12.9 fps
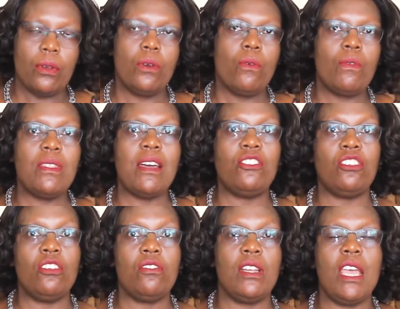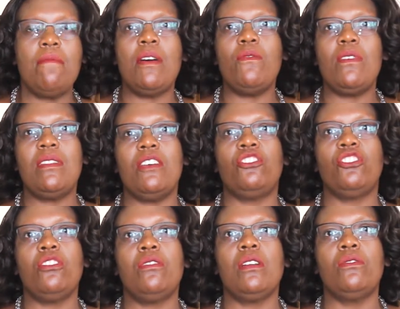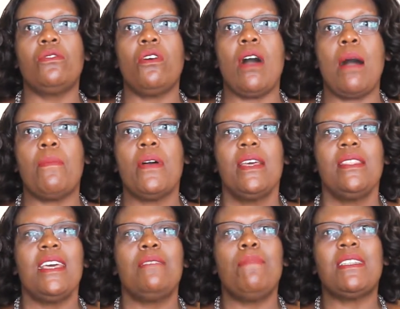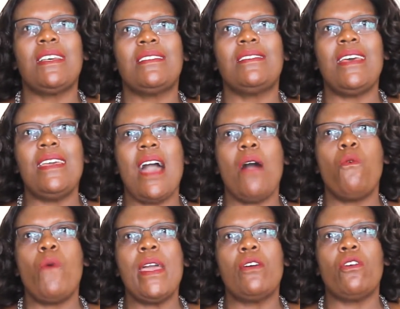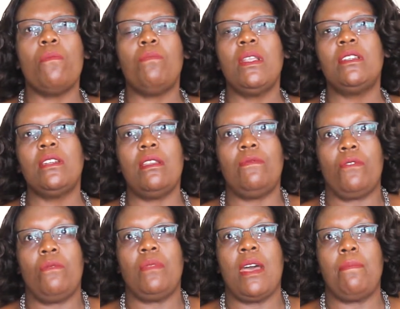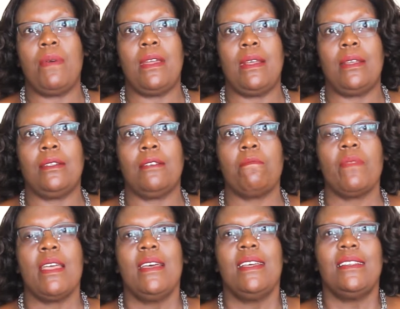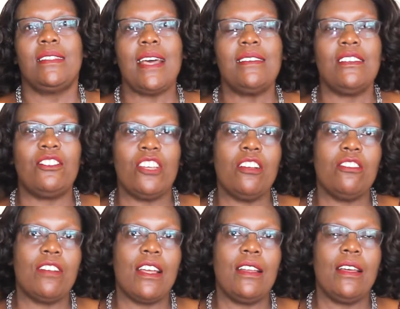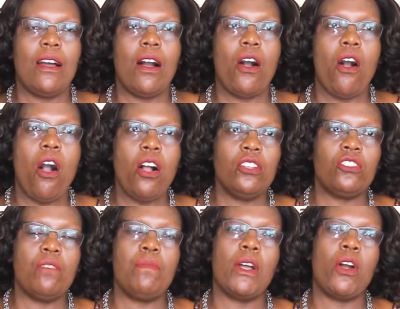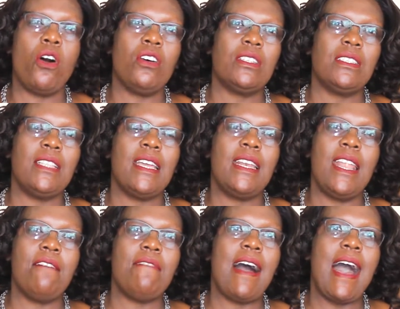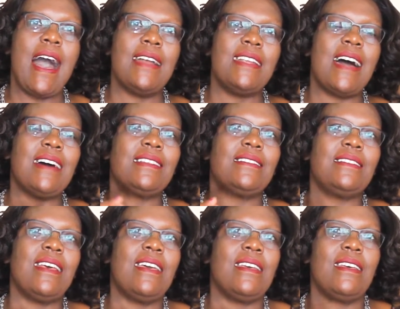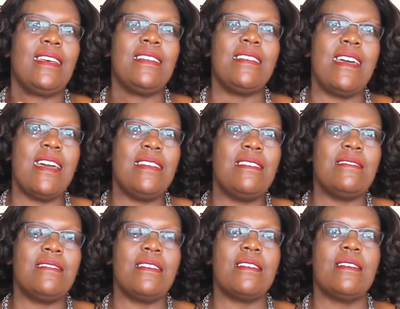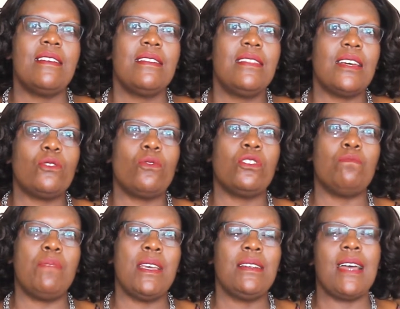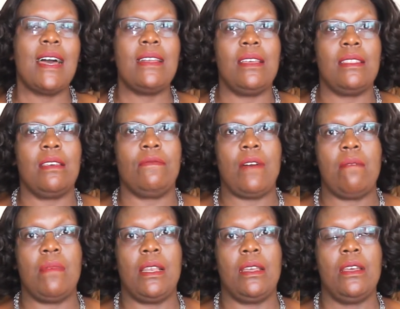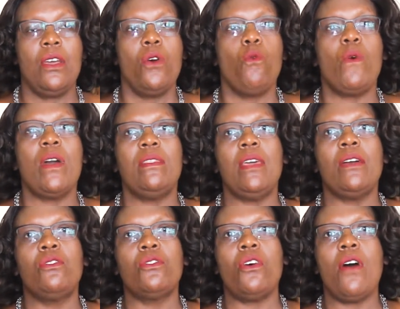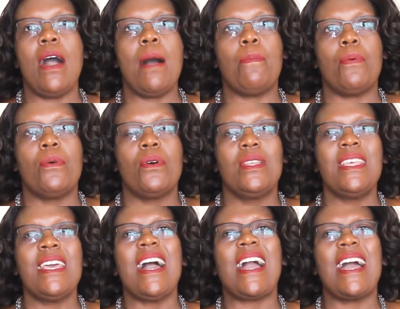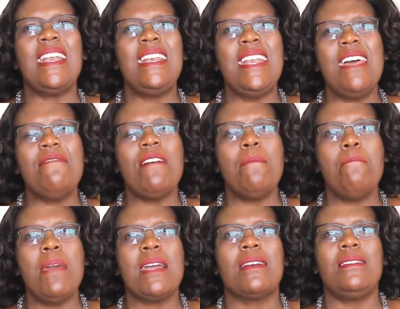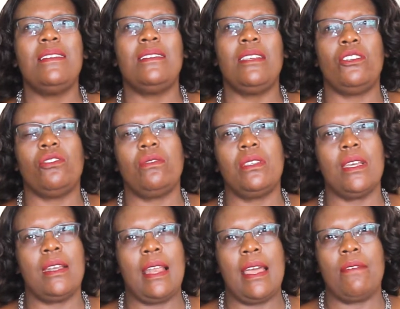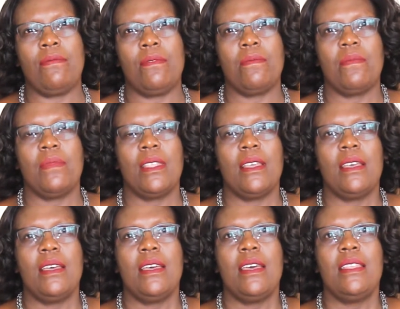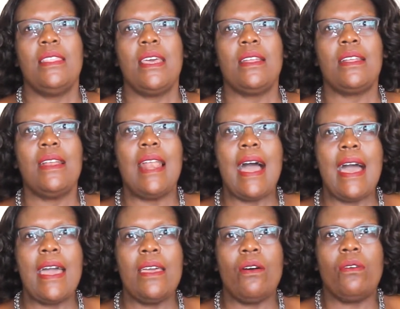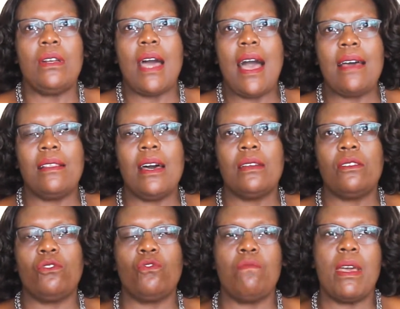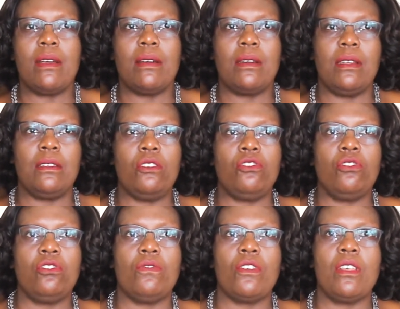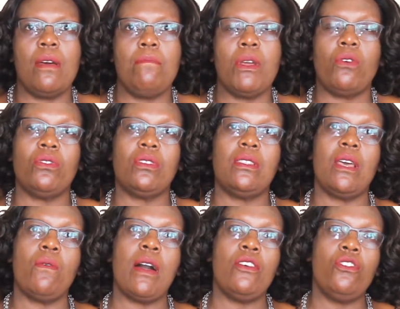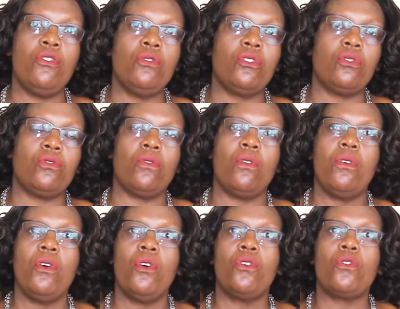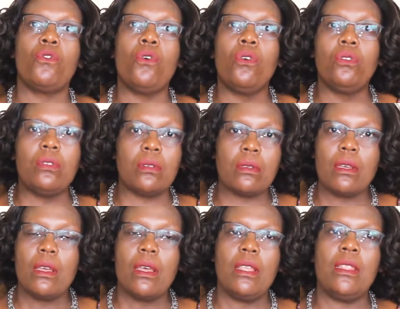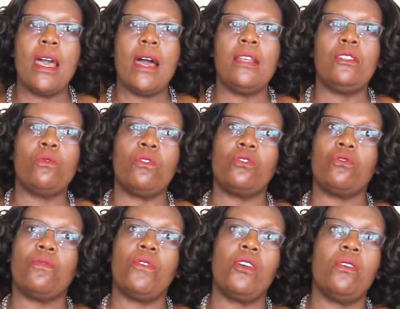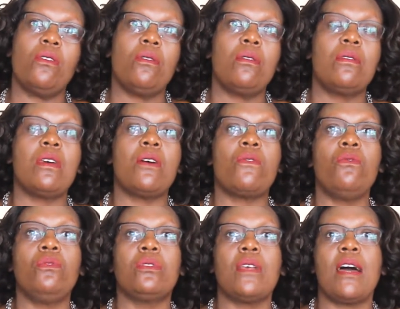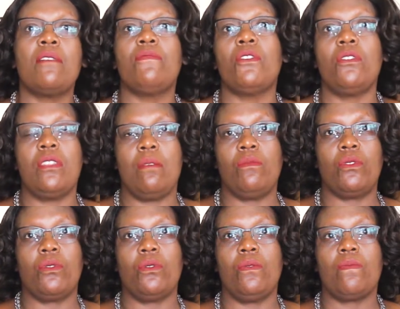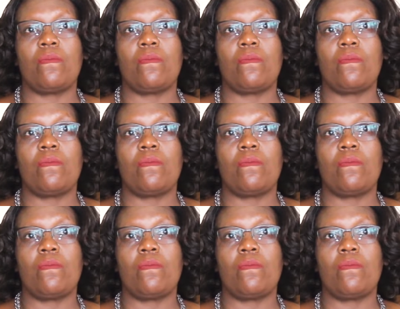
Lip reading: with their children. Even when the children grow up, they'd better stay away completely from their parents. Such children also, because they never had a say in anything that was being done in the family, when they grow up, they can never make decisions in life. They rely on others to make decisions for them because they were used to rules. Theirs was to follow the rules and follow them through.